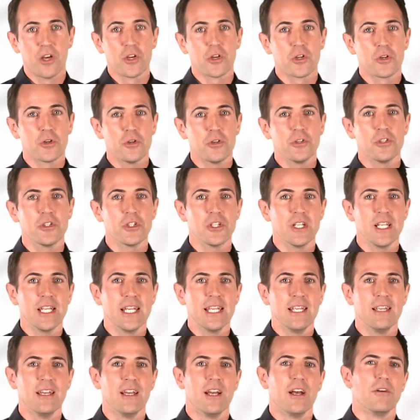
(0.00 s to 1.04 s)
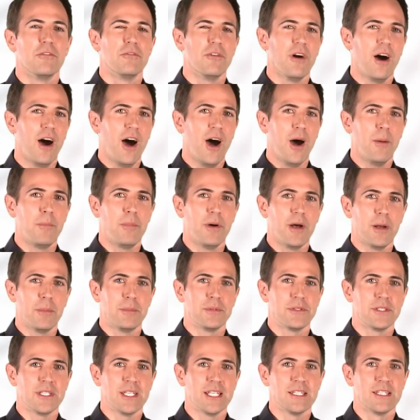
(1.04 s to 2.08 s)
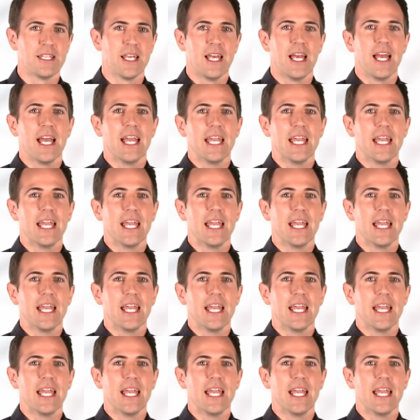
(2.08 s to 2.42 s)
Crucially, for our purposes,